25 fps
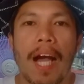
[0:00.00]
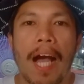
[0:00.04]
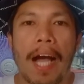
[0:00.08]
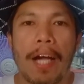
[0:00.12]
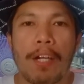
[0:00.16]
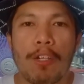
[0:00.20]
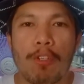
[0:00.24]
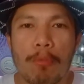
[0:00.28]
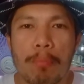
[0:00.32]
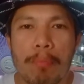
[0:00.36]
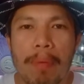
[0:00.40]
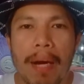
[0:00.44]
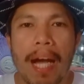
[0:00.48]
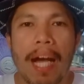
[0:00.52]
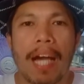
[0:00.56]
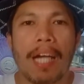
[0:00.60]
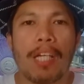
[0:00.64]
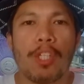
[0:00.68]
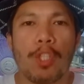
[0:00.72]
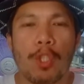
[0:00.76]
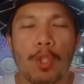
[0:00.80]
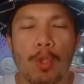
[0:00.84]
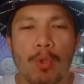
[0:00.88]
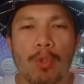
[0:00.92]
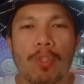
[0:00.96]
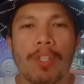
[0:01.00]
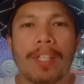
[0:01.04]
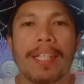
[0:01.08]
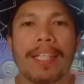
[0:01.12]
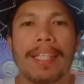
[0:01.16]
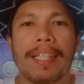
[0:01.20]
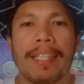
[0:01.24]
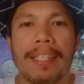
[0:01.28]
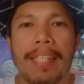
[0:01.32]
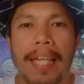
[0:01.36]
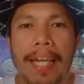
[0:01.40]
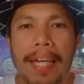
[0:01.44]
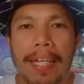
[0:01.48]
ano ba yung
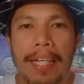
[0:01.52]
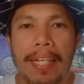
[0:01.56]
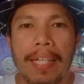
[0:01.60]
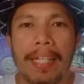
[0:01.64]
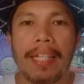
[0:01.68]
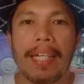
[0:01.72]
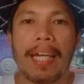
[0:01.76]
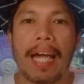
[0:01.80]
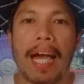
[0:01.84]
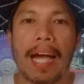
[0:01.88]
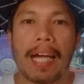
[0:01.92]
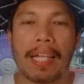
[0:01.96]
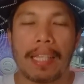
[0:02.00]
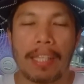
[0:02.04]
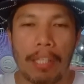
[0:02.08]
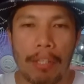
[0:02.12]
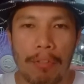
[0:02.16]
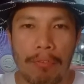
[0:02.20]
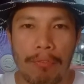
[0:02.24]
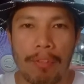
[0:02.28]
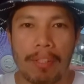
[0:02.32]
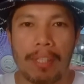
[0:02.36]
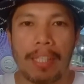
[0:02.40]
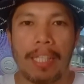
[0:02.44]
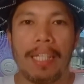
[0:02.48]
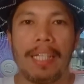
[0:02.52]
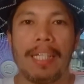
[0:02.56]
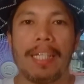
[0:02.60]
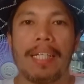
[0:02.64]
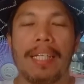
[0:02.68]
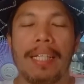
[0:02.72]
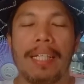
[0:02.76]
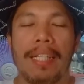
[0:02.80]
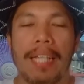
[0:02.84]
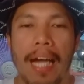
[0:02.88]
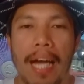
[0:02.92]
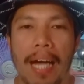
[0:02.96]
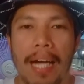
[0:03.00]
daily activity
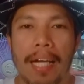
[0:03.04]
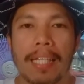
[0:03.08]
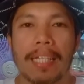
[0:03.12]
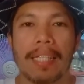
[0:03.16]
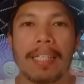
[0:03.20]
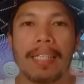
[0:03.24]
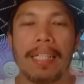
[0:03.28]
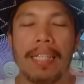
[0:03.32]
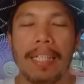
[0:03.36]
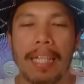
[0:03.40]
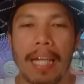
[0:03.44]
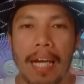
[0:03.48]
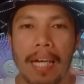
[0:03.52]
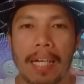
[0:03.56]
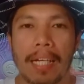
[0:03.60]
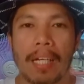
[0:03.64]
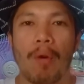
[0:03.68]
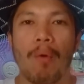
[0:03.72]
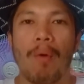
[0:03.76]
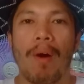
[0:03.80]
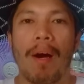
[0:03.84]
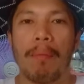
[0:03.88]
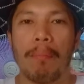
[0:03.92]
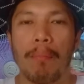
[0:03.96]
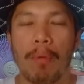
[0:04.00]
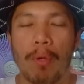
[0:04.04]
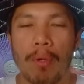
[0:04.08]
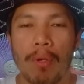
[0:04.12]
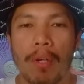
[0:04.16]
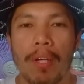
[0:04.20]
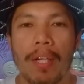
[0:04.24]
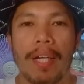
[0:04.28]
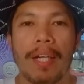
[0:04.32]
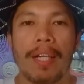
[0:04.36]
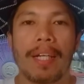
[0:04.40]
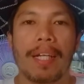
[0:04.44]
na ginagawa mo.